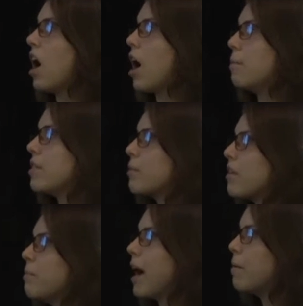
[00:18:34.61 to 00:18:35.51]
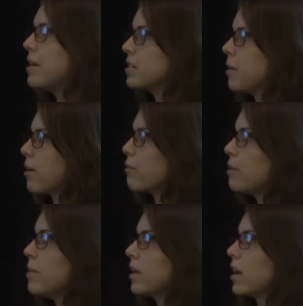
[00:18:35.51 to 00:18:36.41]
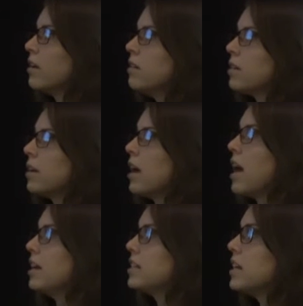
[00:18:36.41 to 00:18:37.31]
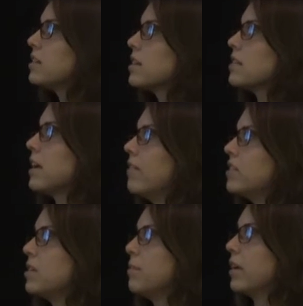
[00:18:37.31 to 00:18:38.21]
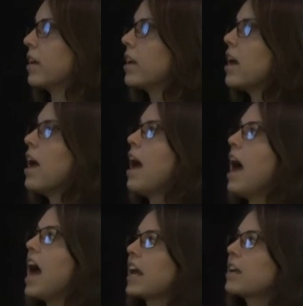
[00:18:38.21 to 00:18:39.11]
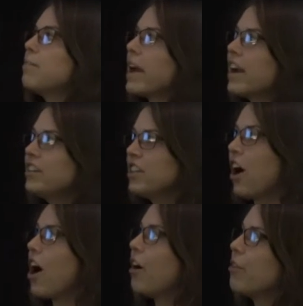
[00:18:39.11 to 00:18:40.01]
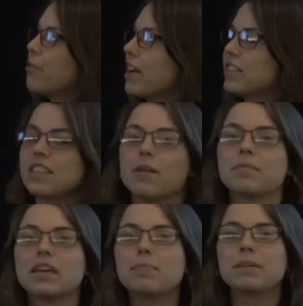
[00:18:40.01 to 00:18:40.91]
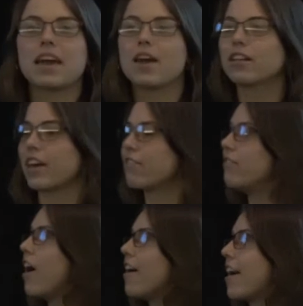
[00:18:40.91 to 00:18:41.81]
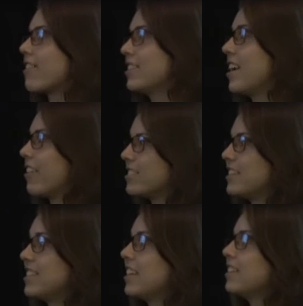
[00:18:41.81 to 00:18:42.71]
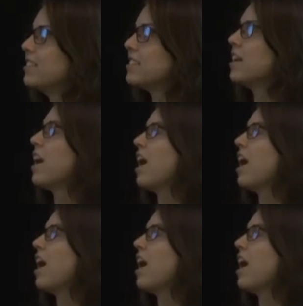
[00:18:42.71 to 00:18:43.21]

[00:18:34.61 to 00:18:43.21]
And then we have biomass at about $3 million, and diesel at $17 million. And compared to all the rest of them, EPA far outseeds